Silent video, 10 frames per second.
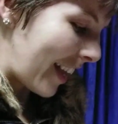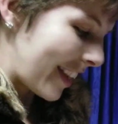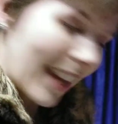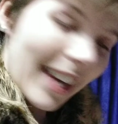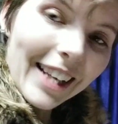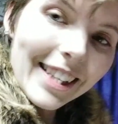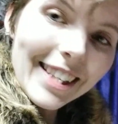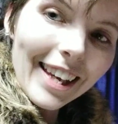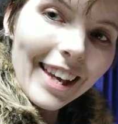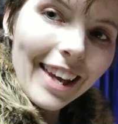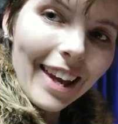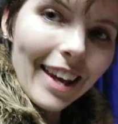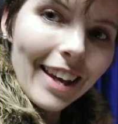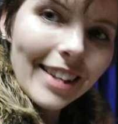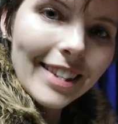the letter
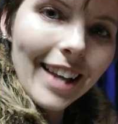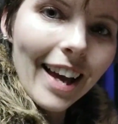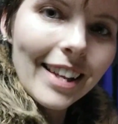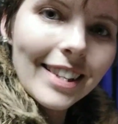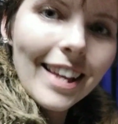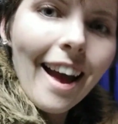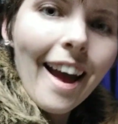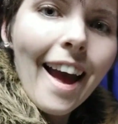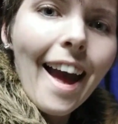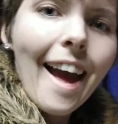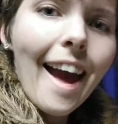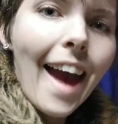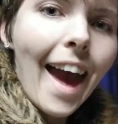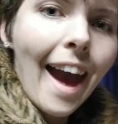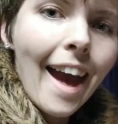E says eh.